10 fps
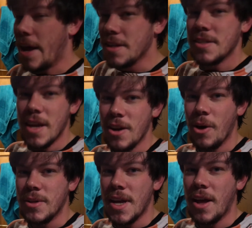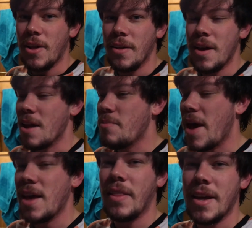could stay in a hotel and
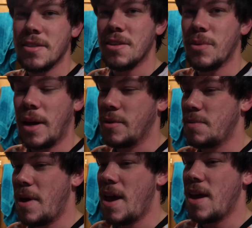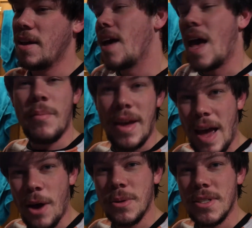pay less than what I was paying at my
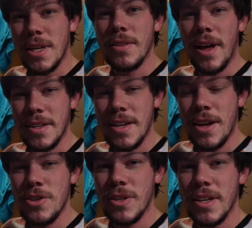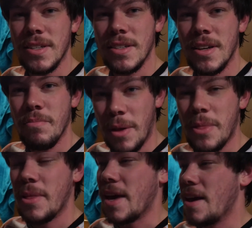house in Los Angeles
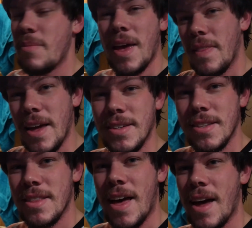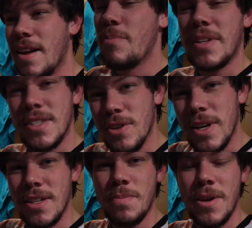monthly, pay less than that, but still
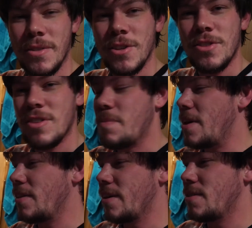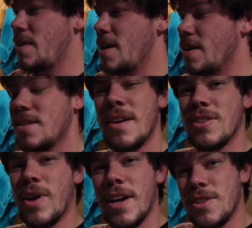get to be on the Strip in Las Vegas.
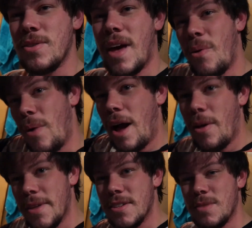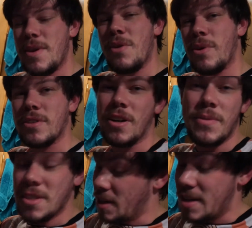So I could do that while this is being worked on, if
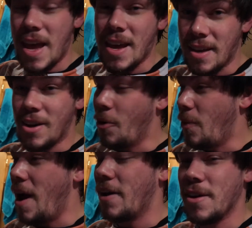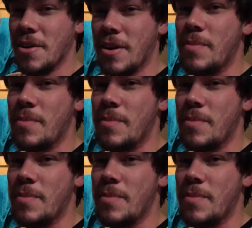it's gonna take a while, you know what I